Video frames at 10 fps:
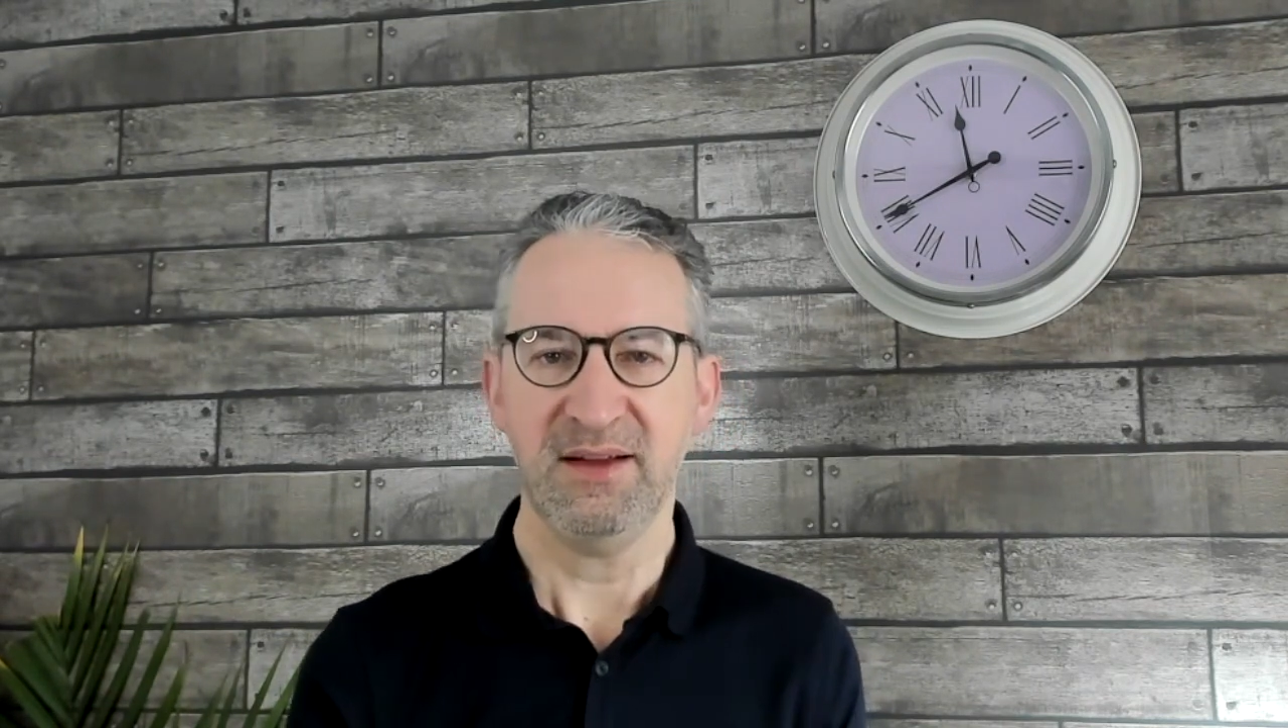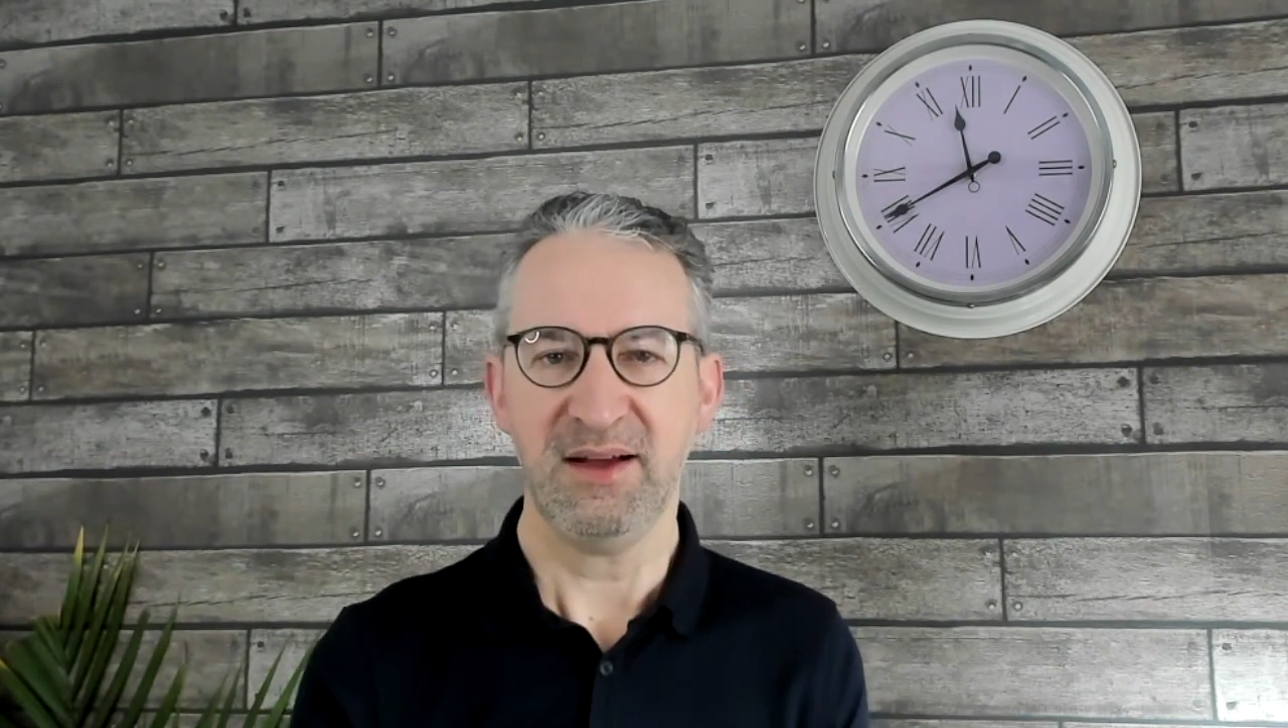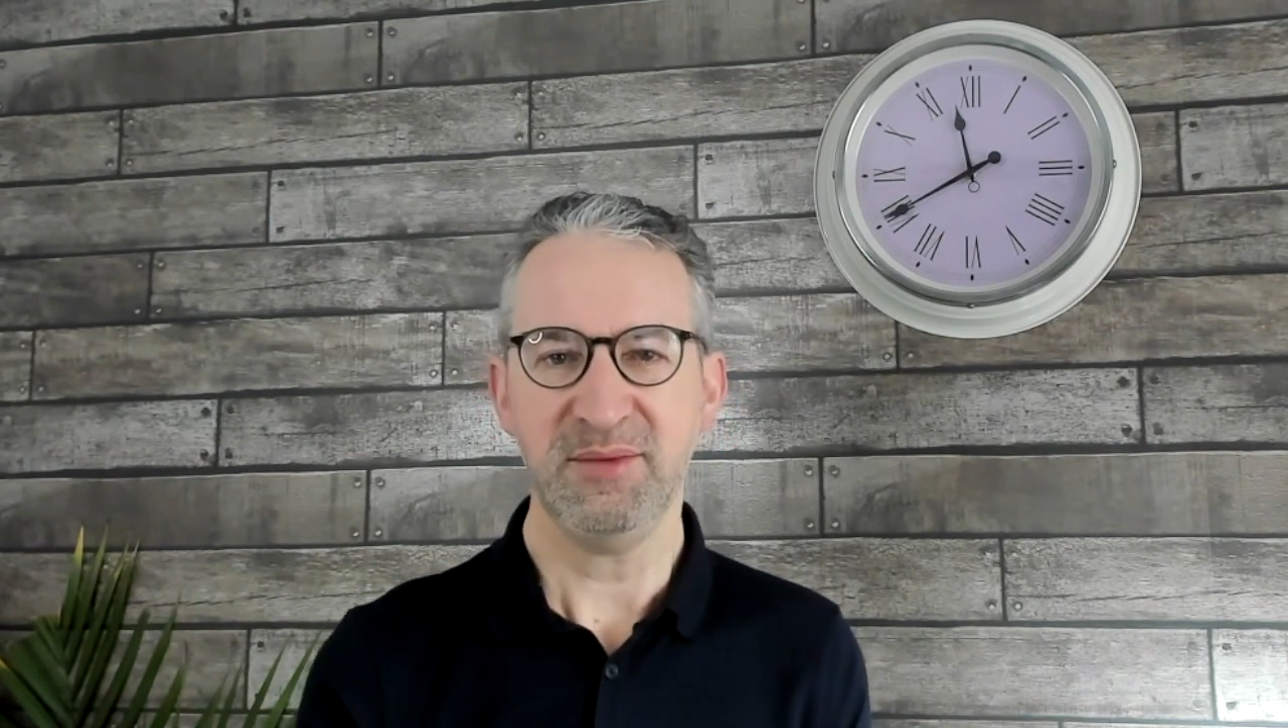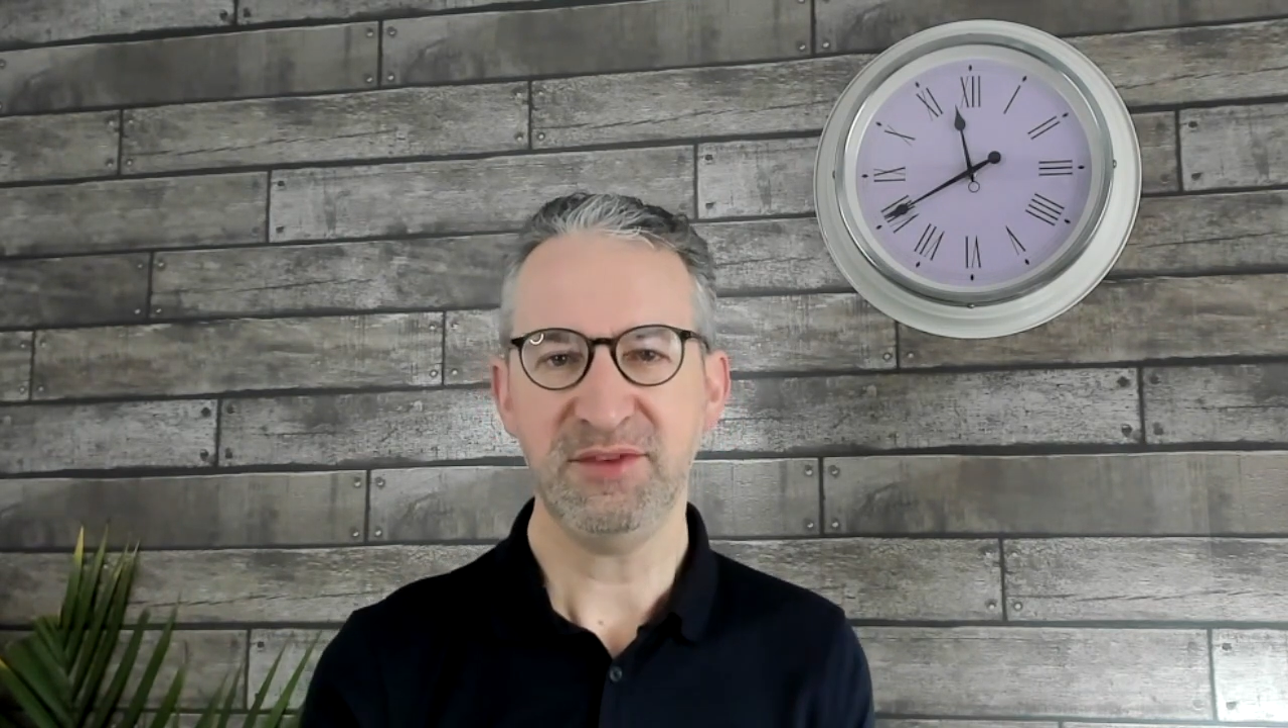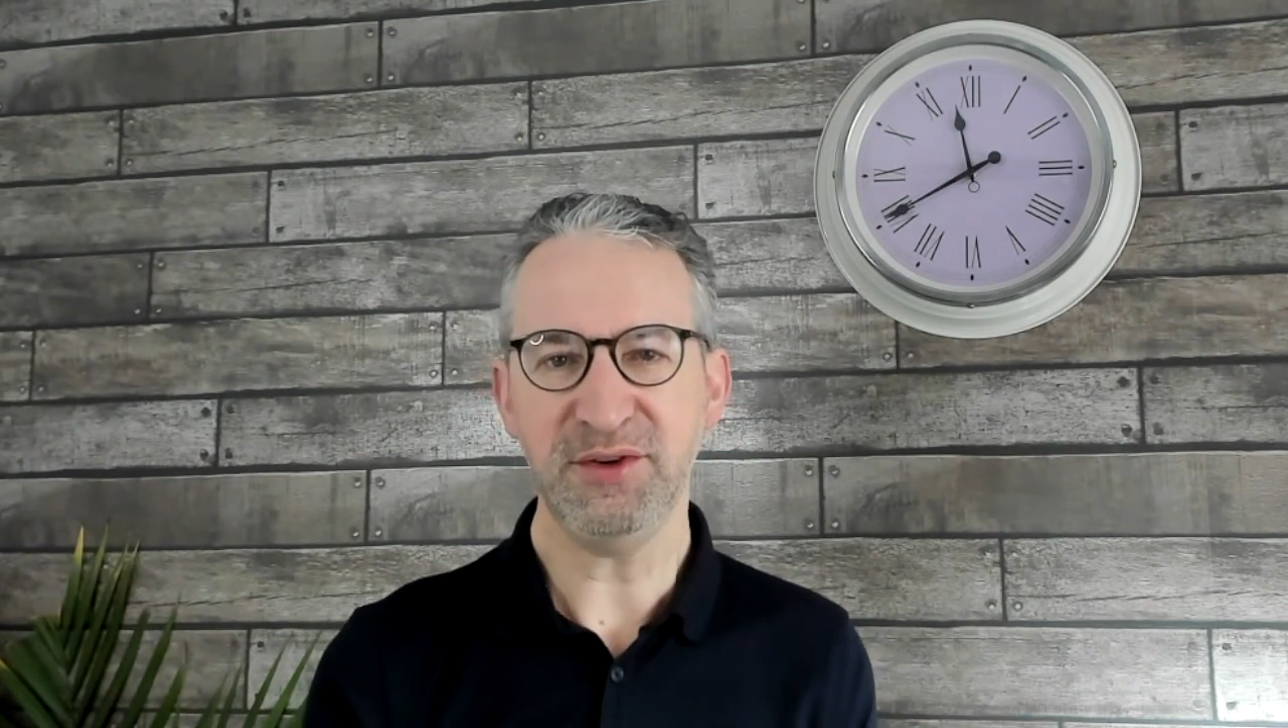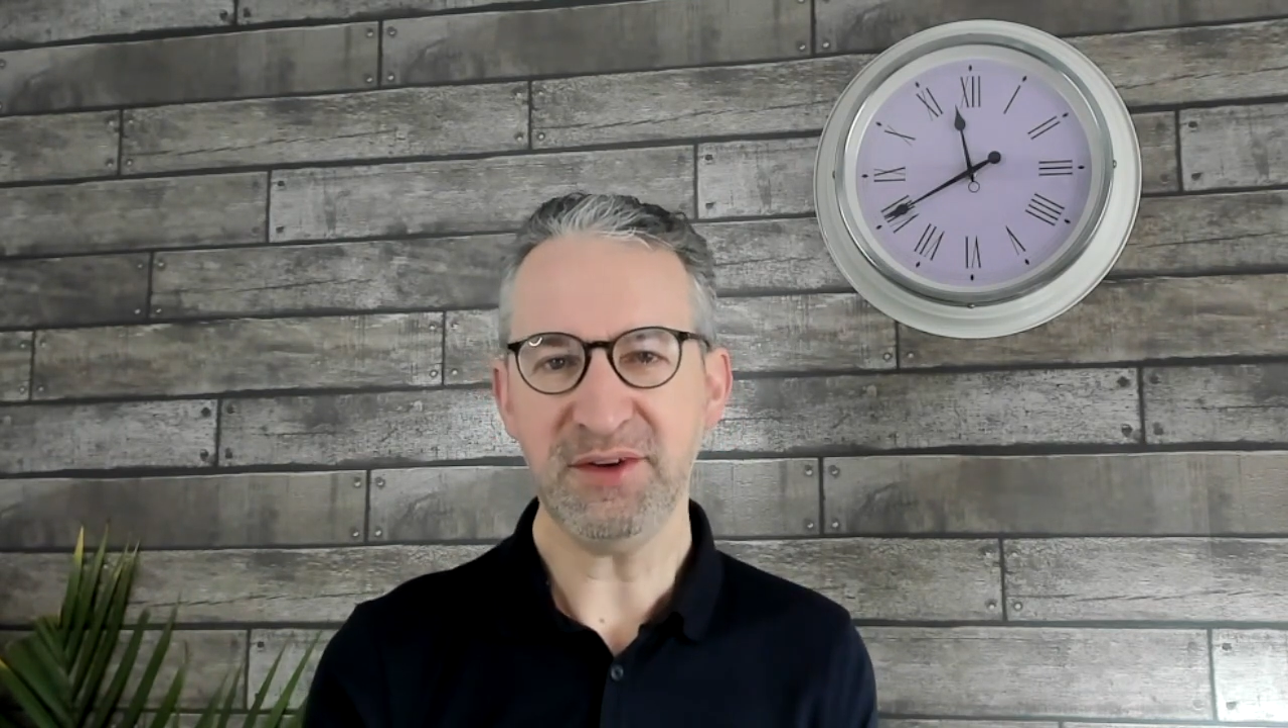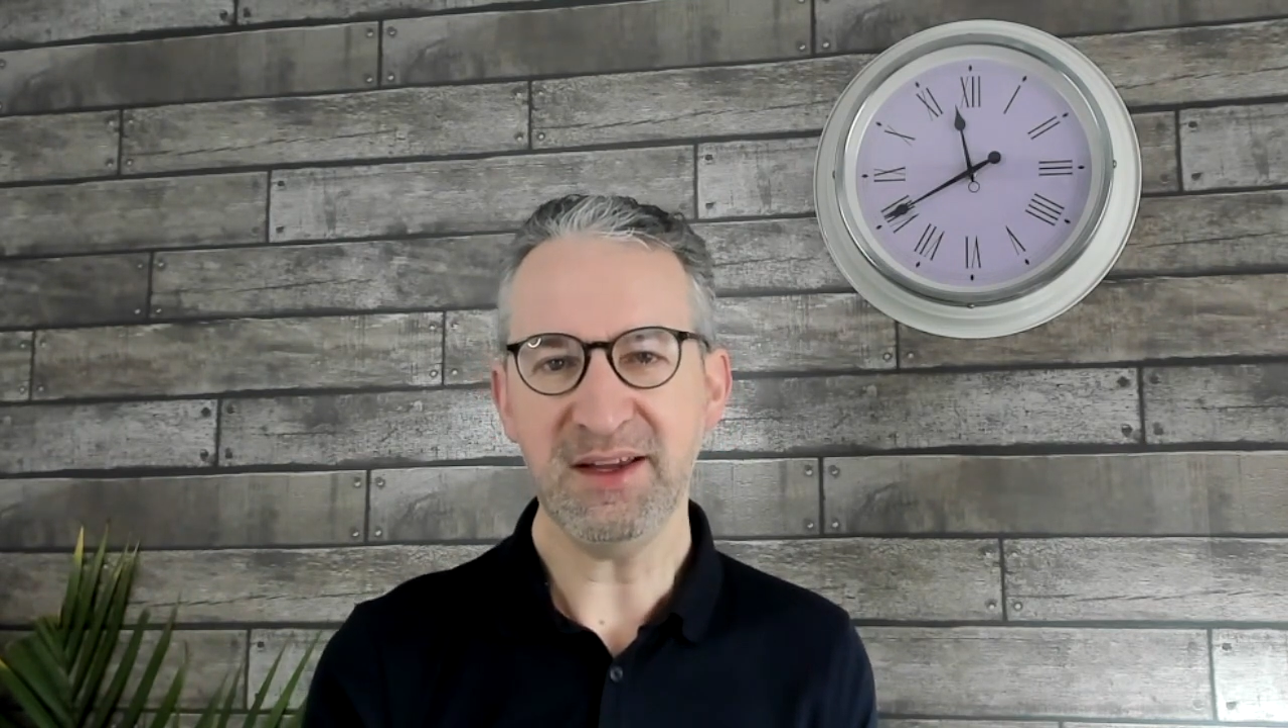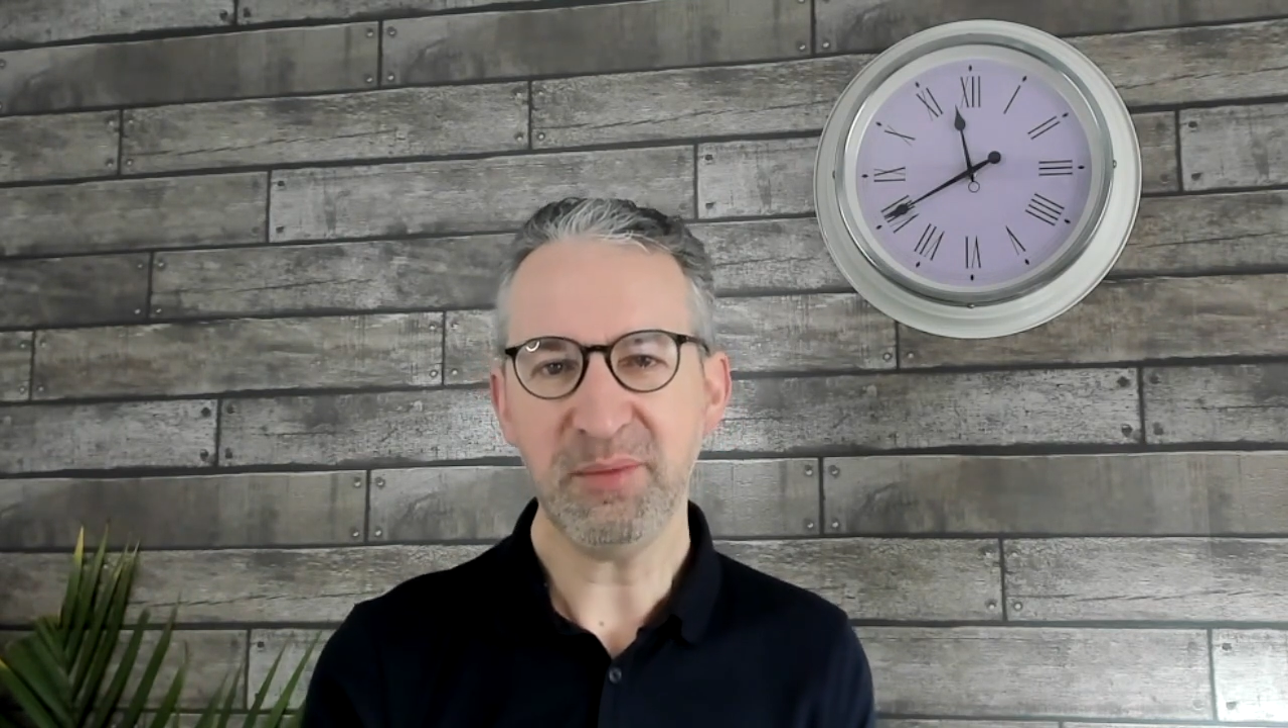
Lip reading: I'm talking